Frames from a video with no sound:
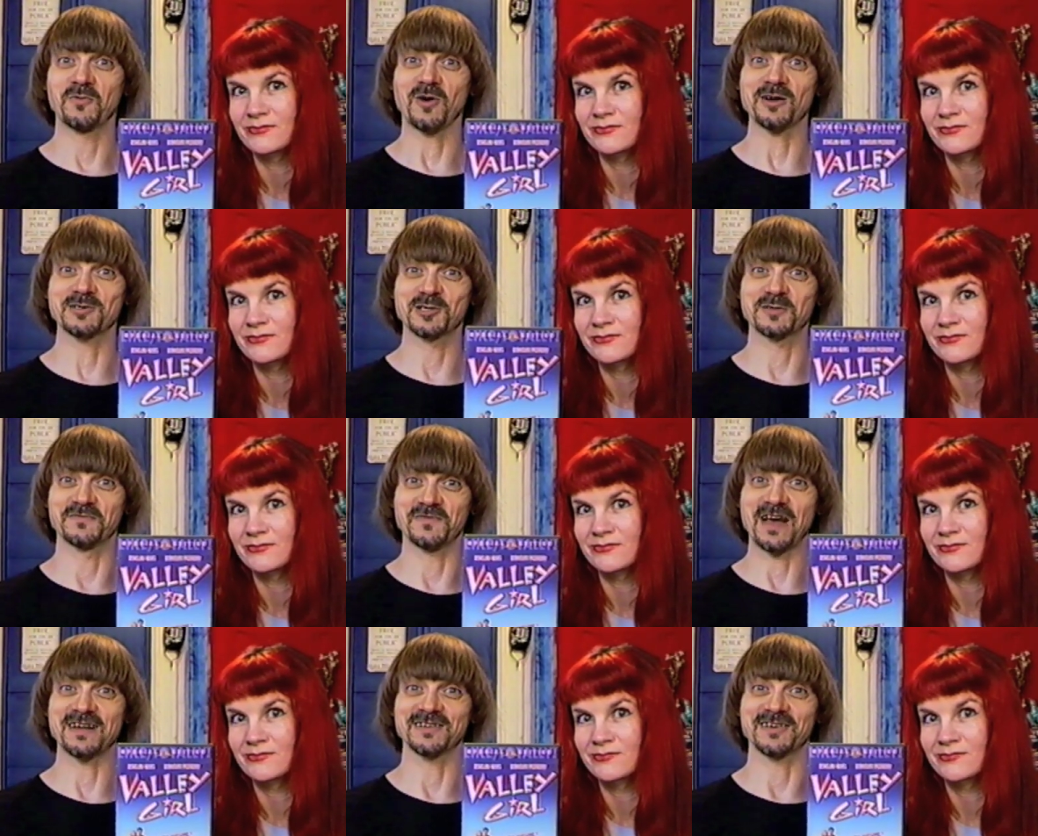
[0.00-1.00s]
Speaker 1: watched
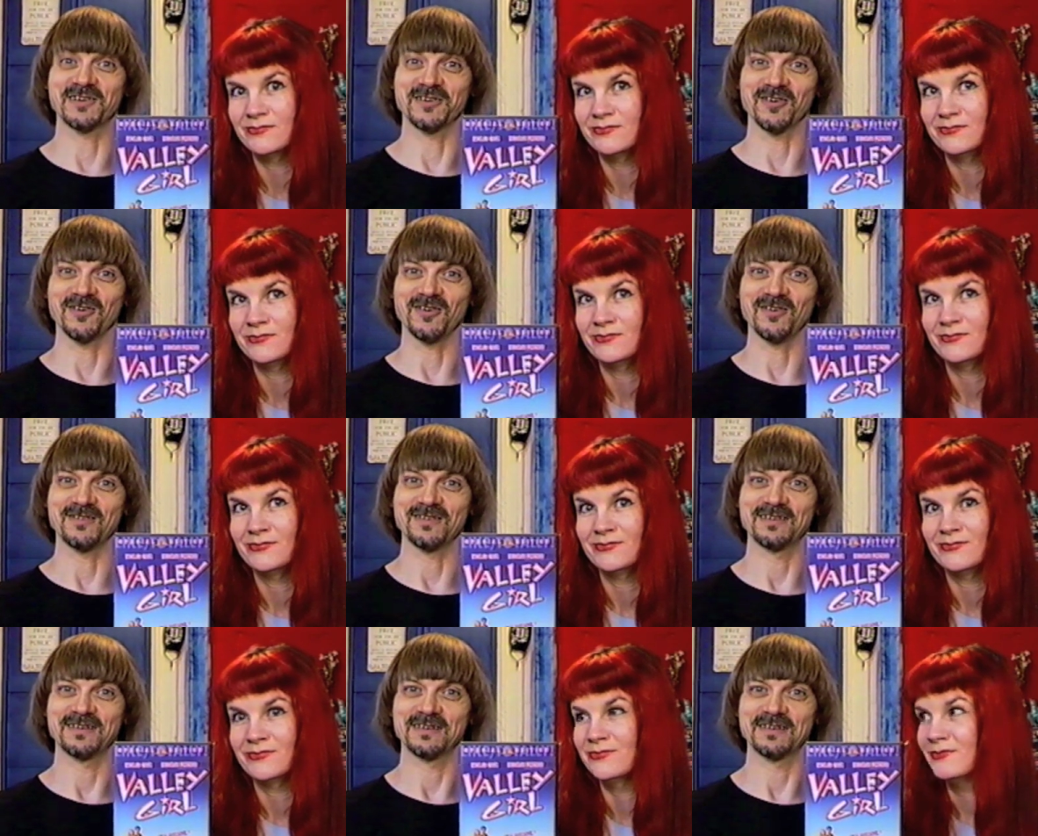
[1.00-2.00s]
Valley Girl
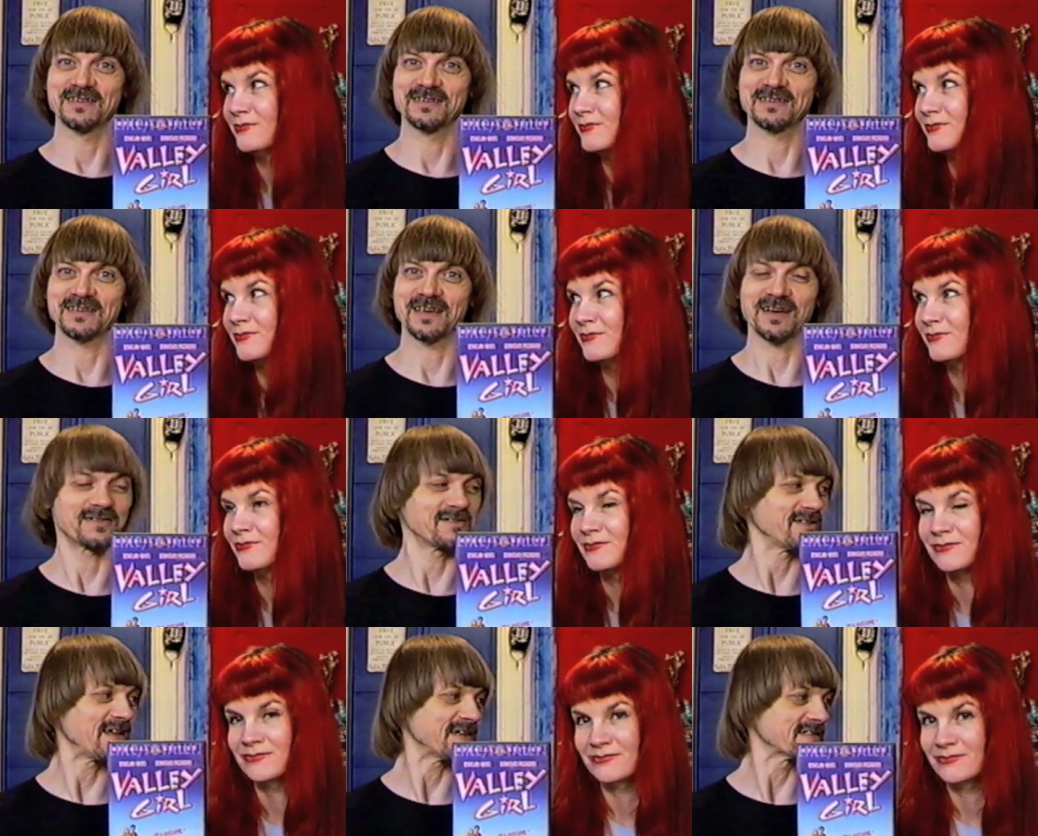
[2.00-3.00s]
together
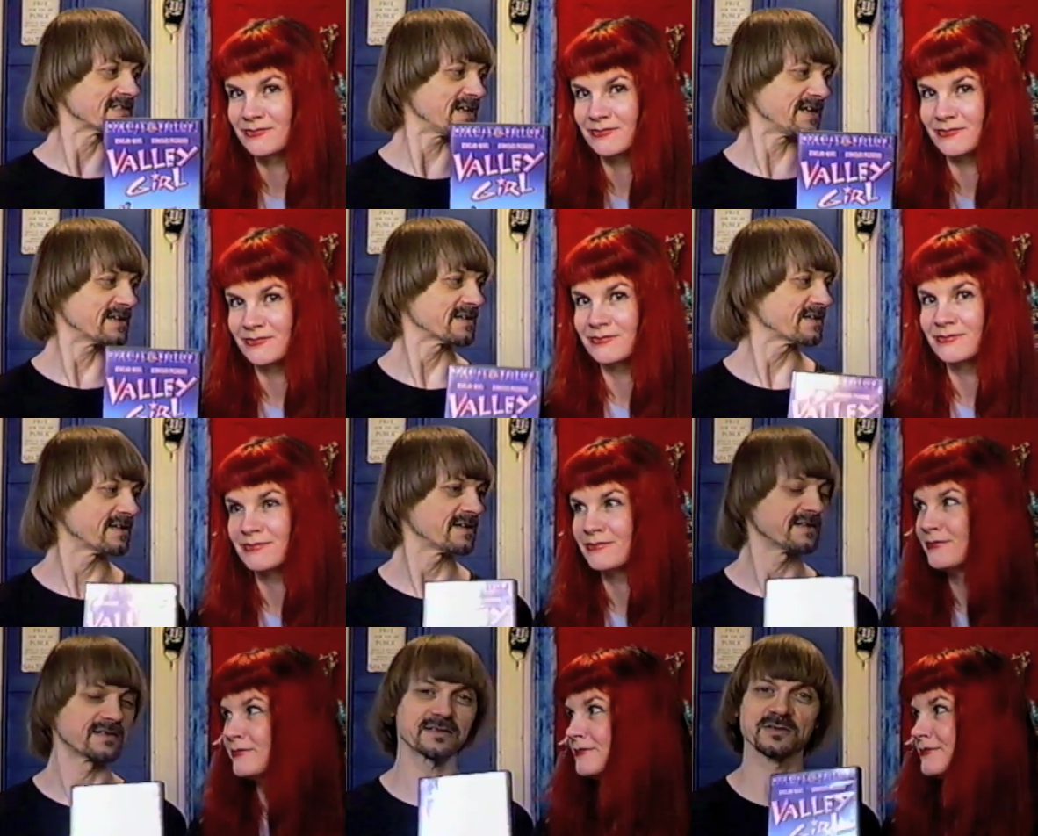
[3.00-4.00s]
last night,
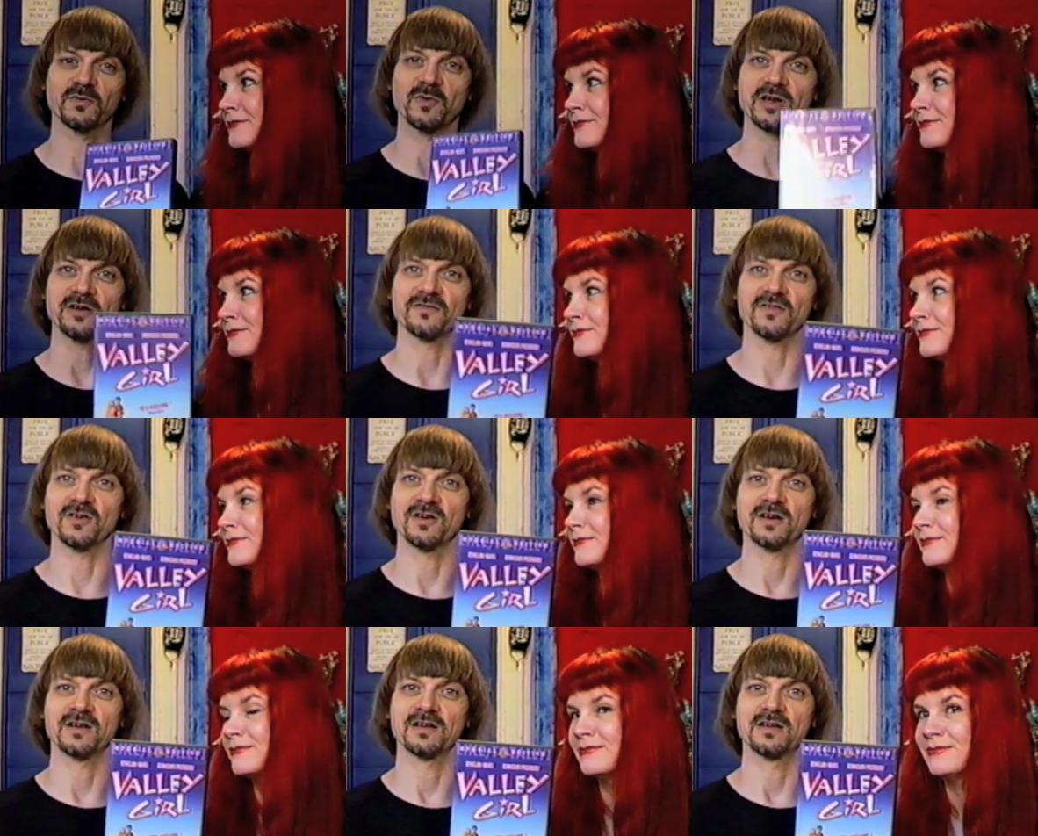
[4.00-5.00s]
didn't we, Niffer?
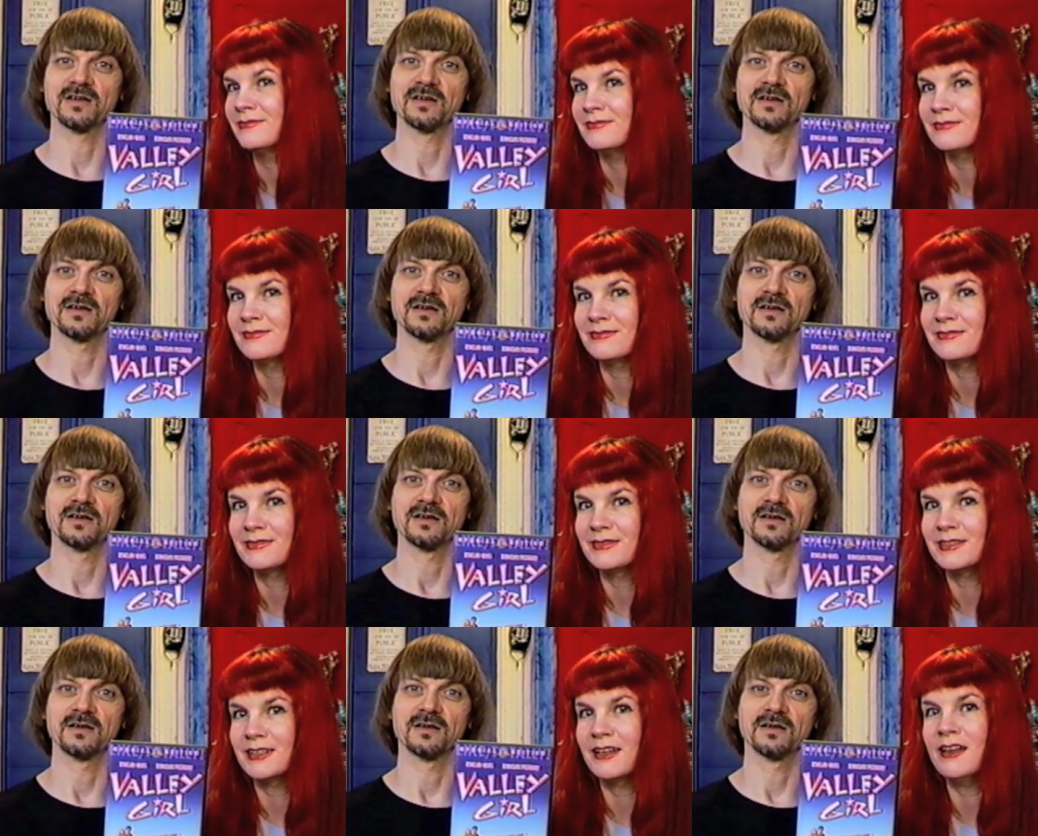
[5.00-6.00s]

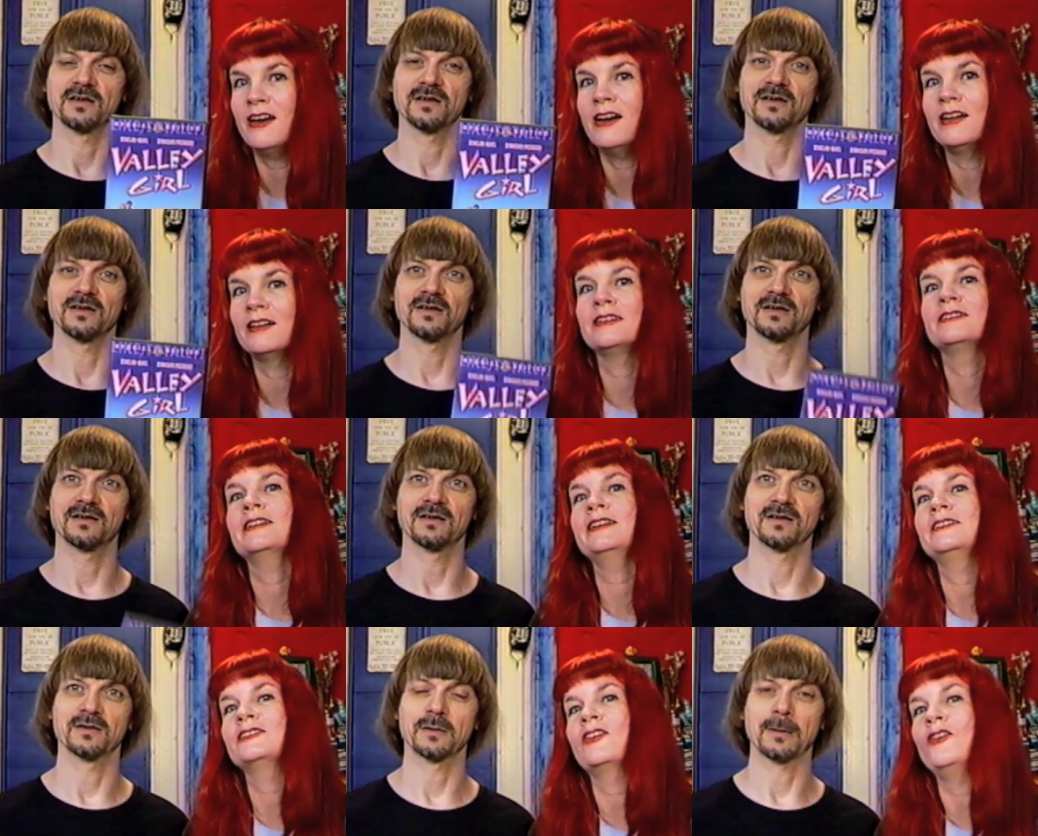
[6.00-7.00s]
Speaker 2: Ah,
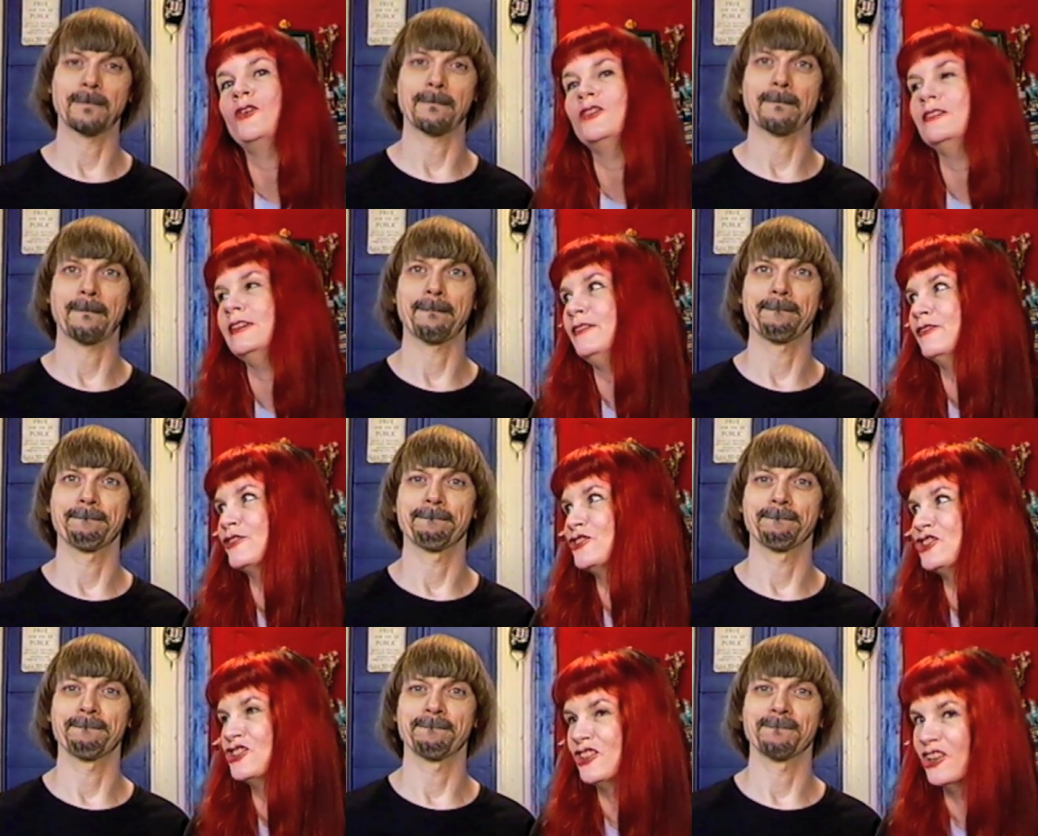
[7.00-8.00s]
like totally for
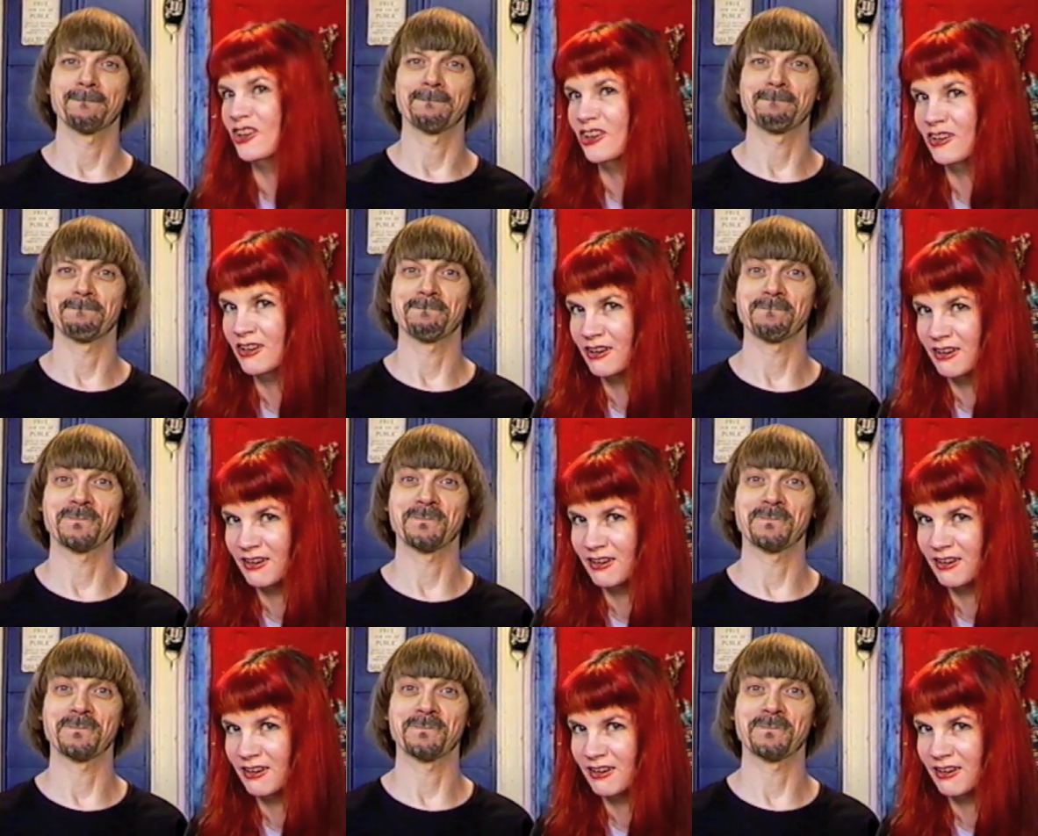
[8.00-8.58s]
sure.